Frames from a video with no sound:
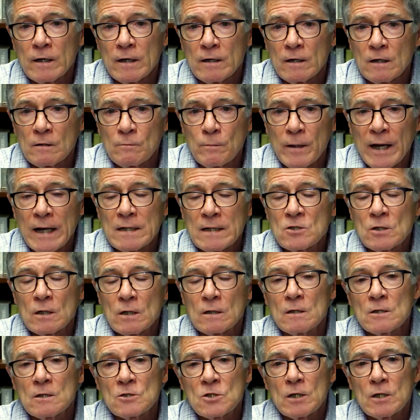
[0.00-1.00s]
and in
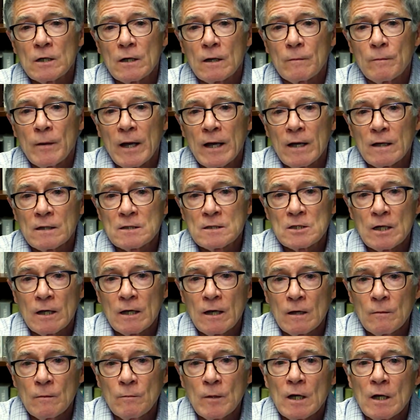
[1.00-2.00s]
passing the CMA
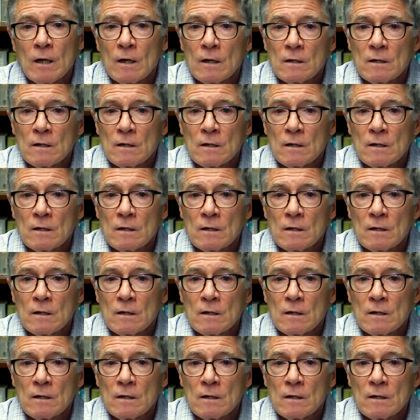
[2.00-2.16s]
exam.